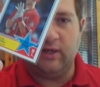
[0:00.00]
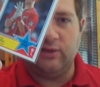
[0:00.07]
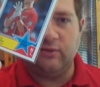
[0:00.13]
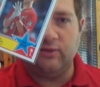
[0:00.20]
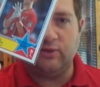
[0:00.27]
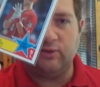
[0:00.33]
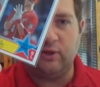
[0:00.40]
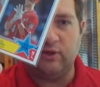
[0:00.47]
I know
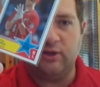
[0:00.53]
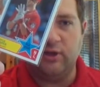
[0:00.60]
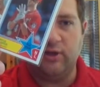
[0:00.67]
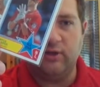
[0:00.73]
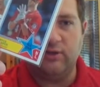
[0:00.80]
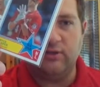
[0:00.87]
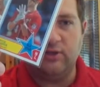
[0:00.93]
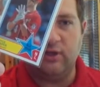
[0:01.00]
he's
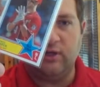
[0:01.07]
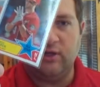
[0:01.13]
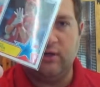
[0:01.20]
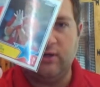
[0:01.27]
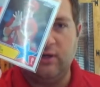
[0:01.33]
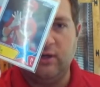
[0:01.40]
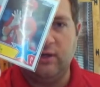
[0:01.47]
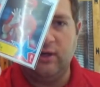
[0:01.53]
struggling this
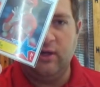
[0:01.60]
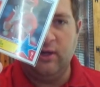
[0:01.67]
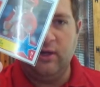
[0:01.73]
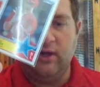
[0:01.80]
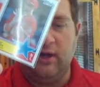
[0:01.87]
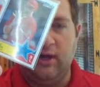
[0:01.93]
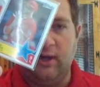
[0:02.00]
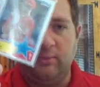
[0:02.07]
year,
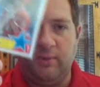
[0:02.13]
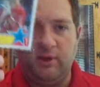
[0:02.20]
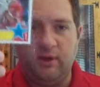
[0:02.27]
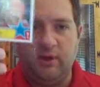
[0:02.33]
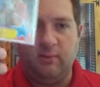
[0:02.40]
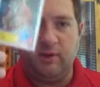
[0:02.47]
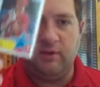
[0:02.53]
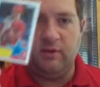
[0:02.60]
but I
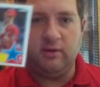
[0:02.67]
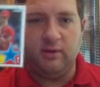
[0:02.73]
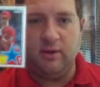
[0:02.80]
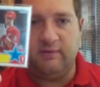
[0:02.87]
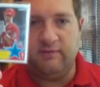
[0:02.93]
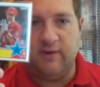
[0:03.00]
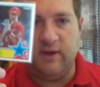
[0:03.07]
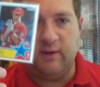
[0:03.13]
am a
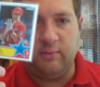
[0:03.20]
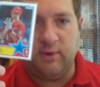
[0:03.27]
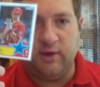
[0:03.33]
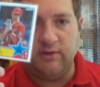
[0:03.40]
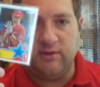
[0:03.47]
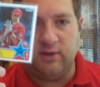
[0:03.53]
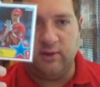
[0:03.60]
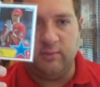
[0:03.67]
fan of
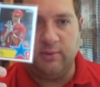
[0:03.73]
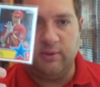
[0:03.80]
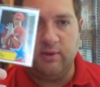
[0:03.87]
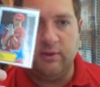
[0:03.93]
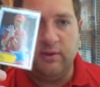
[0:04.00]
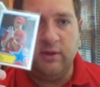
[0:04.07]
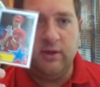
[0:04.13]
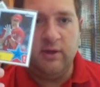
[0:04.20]
Bryce Harper.
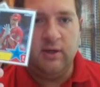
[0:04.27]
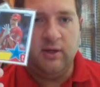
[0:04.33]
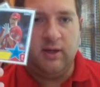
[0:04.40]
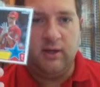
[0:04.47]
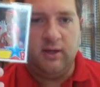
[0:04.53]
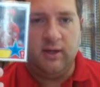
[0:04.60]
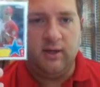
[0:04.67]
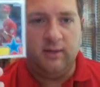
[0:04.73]

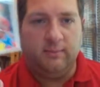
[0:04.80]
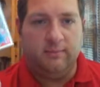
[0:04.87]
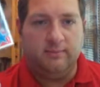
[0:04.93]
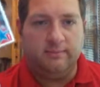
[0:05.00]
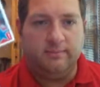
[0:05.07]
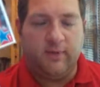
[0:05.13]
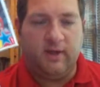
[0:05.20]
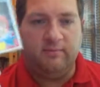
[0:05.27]

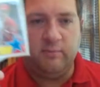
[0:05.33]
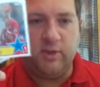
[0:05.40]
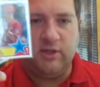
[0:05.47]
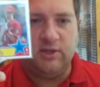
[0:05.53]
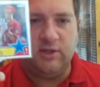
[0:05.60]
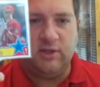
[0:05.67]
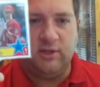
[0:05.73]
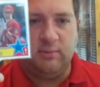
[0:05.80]
I've
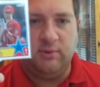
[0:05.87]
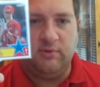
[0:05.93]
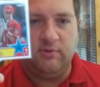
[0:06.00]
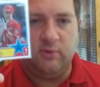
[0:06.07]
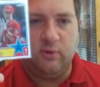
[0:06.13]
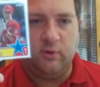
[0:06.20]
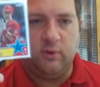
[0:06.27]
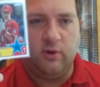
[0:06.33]
mentioned it
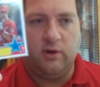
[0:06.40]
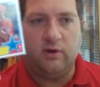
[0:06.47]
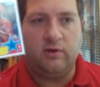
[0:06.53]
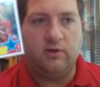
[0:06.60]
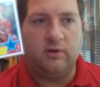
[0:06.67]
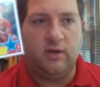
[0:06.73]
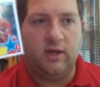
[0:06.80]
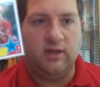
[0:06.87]
before,
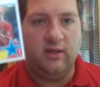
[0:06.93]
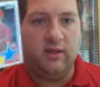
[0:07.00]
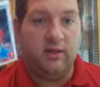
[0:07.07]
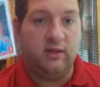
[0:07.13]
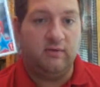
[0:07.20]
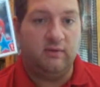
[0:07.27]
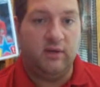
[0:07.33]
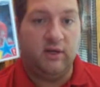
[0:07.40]
I
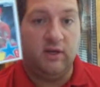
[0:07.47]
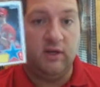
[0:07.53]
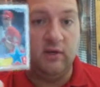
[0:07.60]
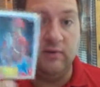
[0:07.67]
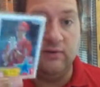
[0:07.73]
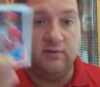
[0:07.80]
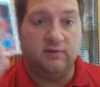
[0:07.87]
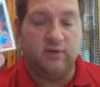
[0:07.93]
think in
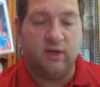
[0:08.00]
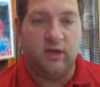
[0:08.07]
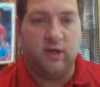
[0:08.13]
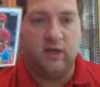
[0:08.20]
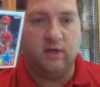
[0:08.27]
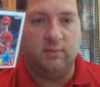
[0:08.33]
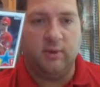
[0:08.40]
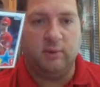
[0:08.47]
videos, if
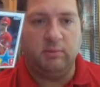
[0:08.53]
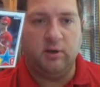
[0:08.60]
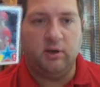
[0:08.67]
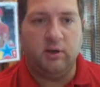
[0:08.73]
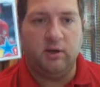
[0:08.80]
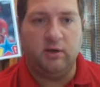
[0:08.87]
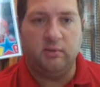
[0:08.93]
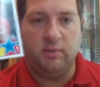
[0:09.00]
not on my
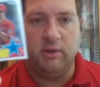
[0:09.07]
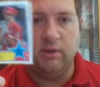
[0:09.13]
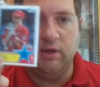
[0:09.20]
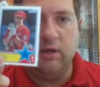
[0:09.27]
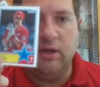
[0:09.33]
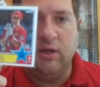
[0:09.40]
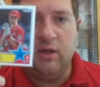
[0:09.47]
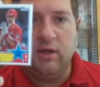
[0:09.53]
blog, but
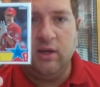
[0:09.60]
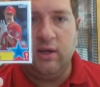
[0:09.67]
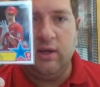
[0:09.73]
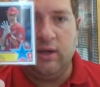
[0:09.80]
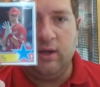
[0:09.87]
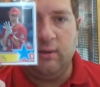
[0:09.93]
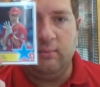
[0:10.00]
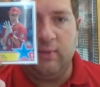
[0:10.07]

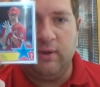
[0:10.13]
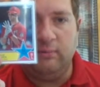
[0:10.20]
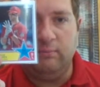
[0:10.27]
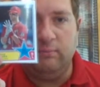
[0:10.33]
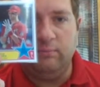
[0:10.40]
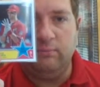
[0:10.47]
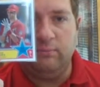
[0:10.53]
my